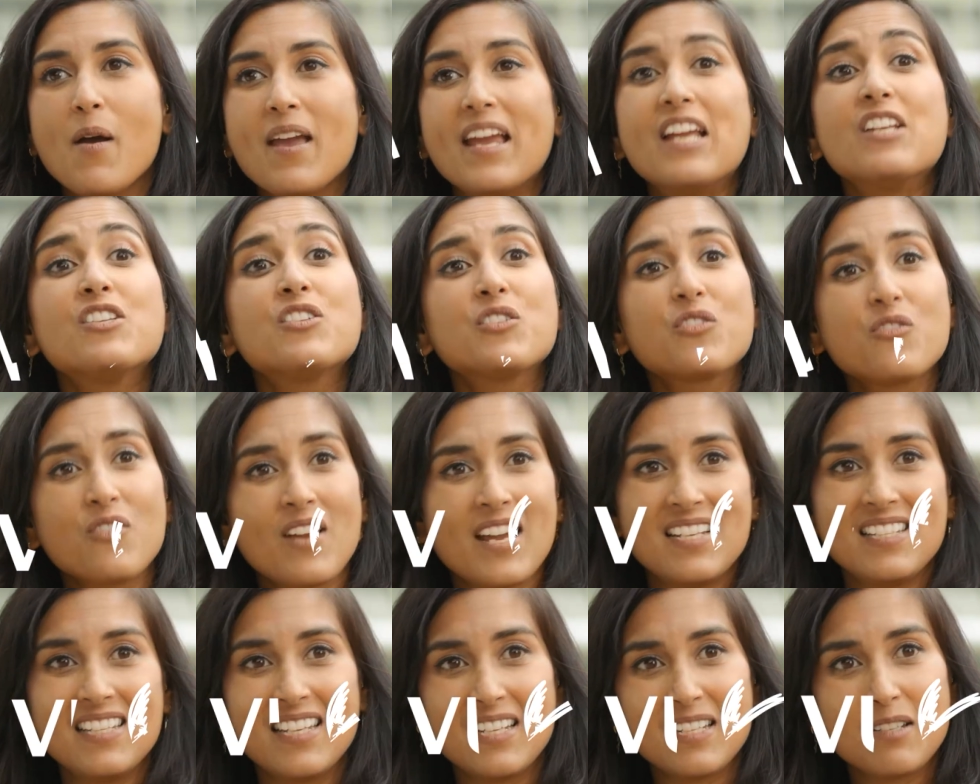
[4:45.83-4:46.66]

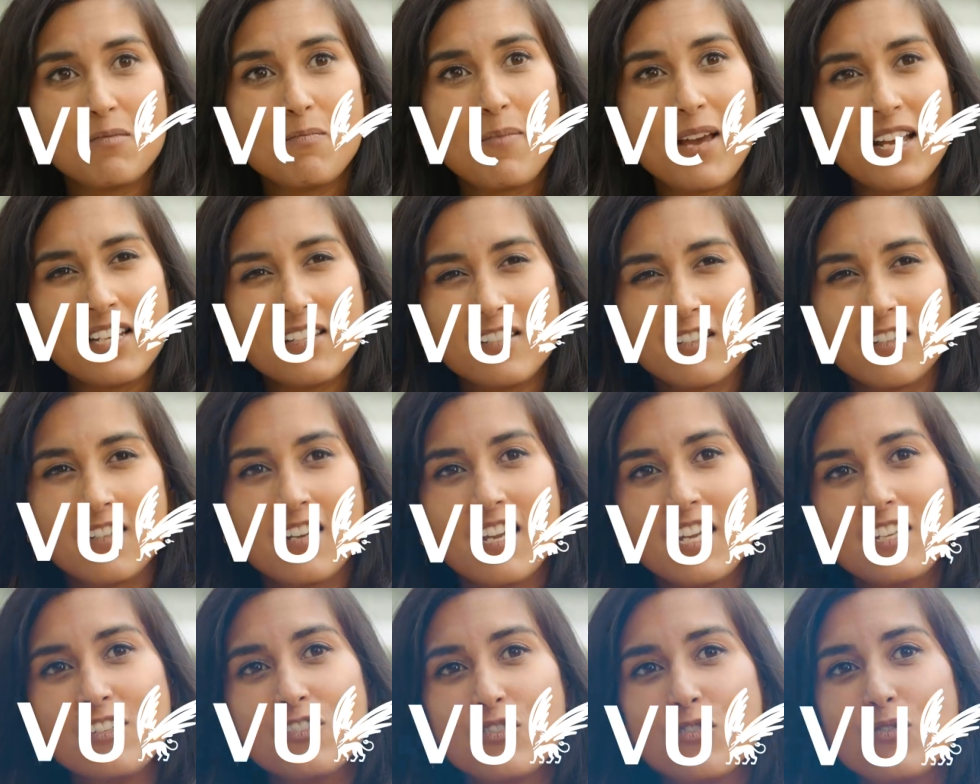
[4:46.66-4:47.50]
integrated better
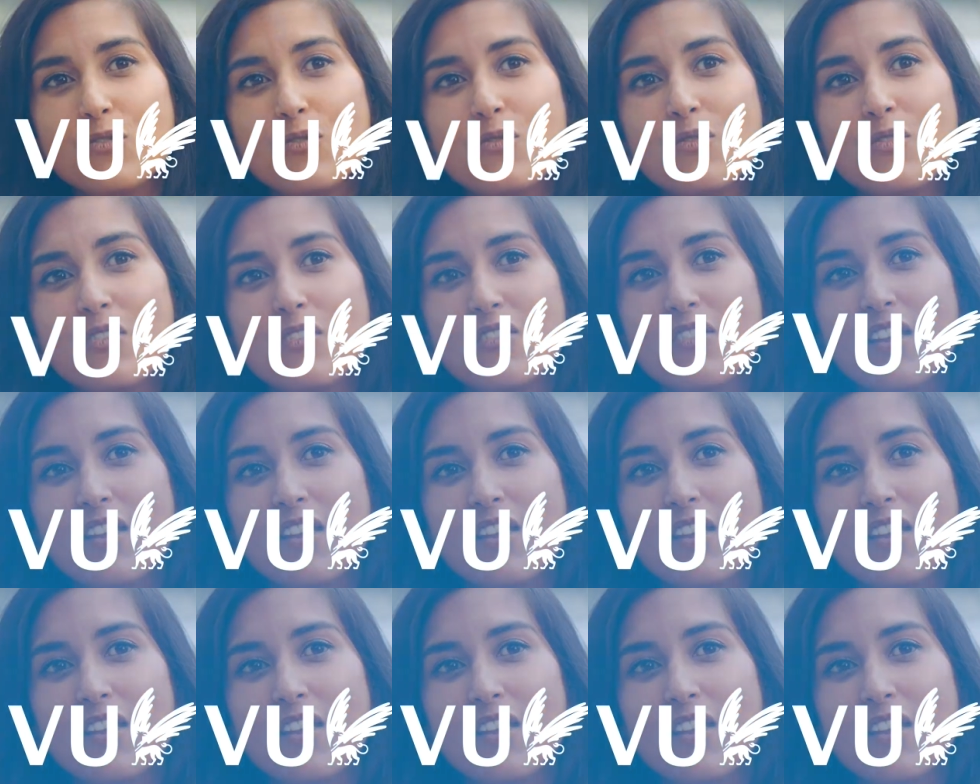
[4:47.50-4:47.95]
into